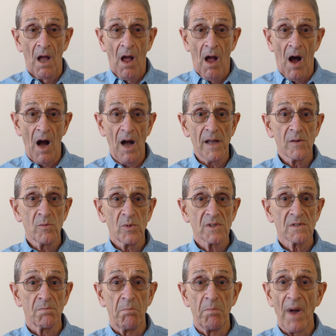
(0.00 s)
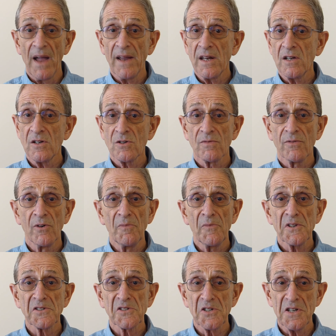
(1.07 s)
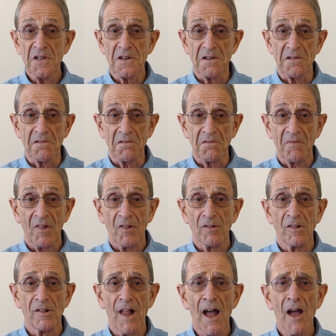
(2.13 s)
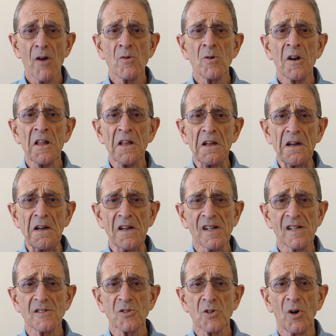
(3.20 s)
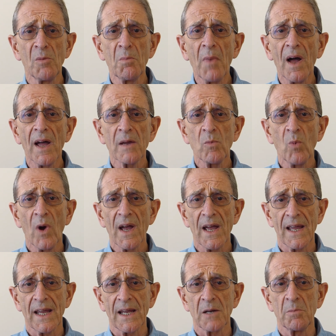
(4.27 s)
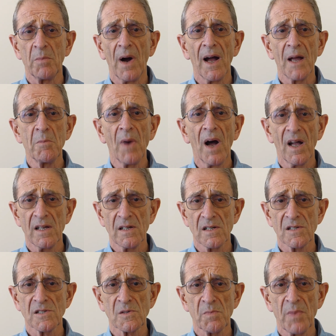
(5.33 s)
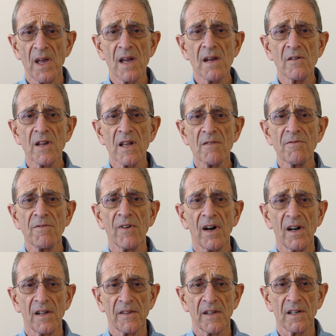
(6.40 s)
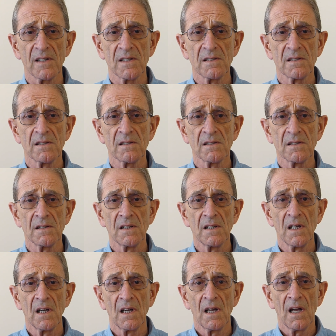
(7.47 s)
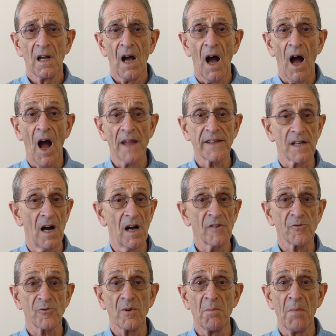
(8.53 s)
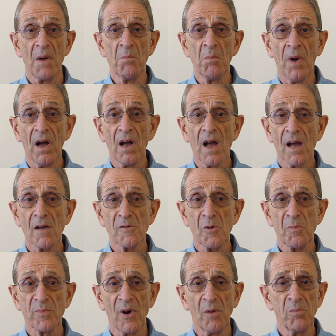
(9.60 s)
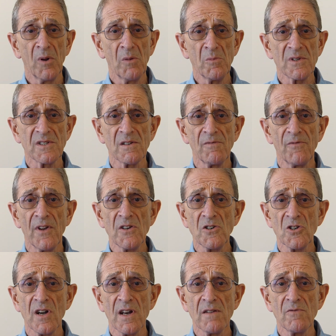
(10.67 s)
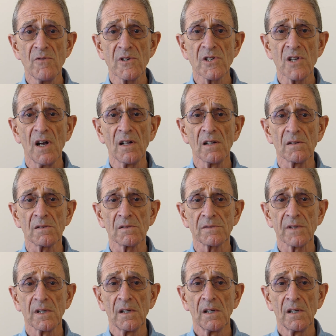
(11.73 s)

I was banished from the scene, loudly urged on my way by my despairing father. I can't remember how the problem was eventually resolved.